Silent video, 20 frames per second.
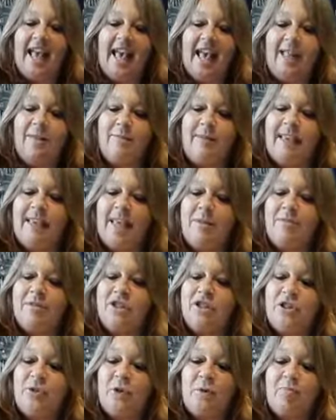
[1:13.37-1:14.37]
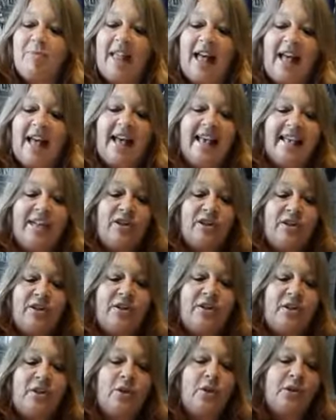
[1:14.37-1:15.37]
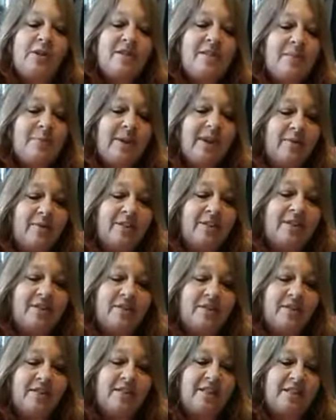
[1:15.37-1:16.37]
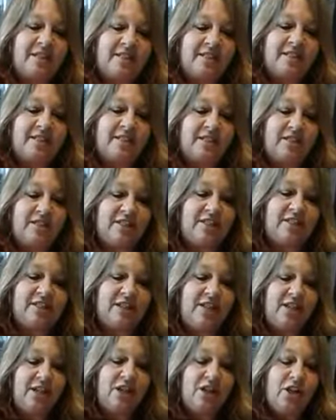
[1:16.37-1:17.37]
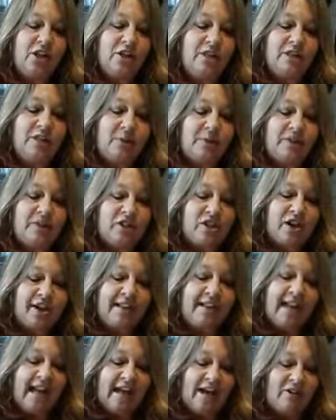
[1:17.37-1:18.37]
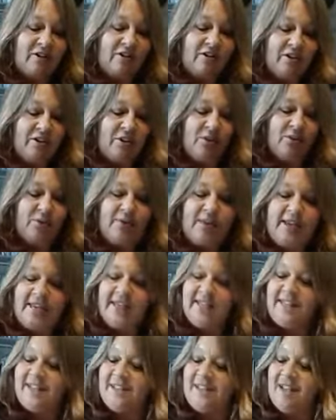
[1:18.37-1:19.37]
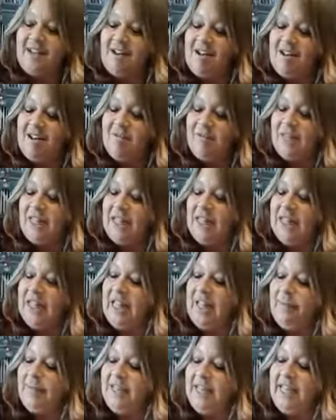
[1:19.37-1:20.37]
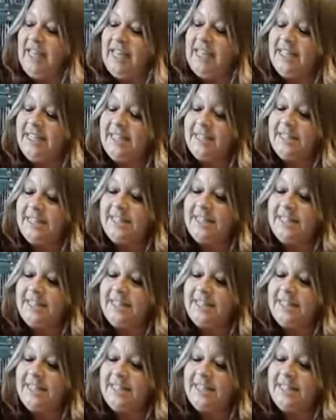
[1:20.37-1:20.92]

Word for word: and be able to apply your unicorn spit with the dosing syringes. So we're starting out with some lemon kiss.